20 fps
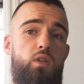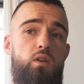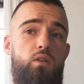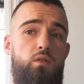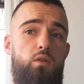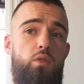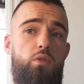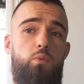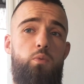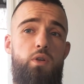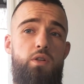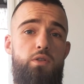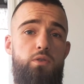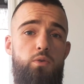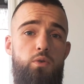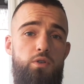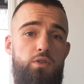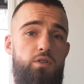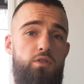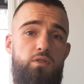The three
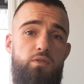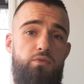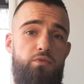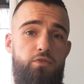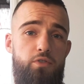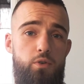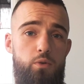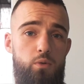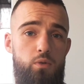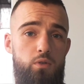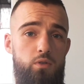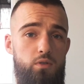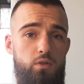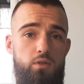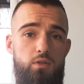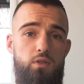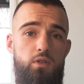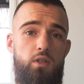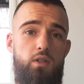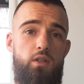sources of fuel,
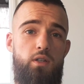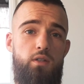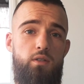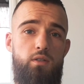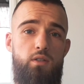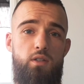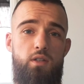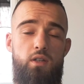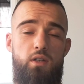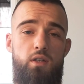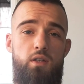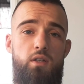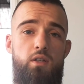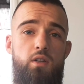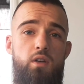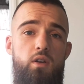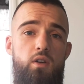and